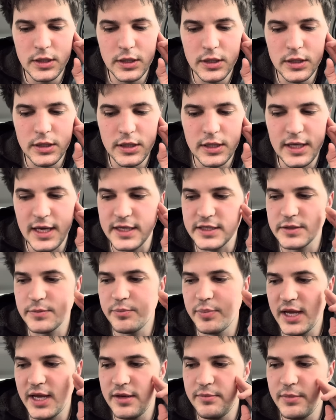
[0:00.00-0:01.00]
he hasn't
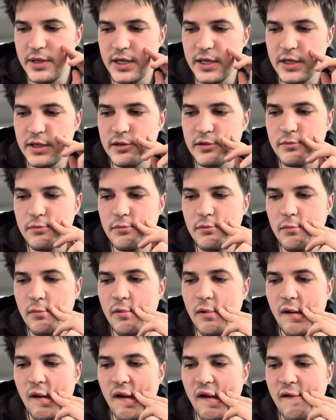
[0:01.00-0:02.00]
paid me
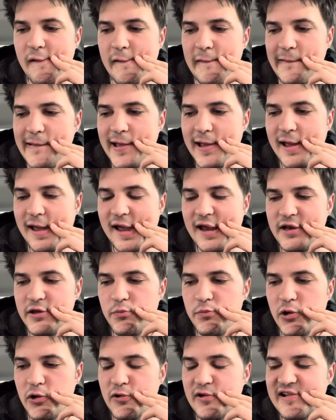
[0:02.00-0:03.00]
any
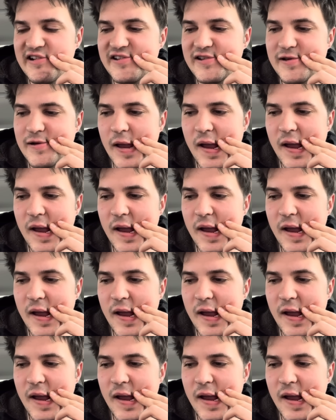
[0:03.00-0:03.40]
bonus.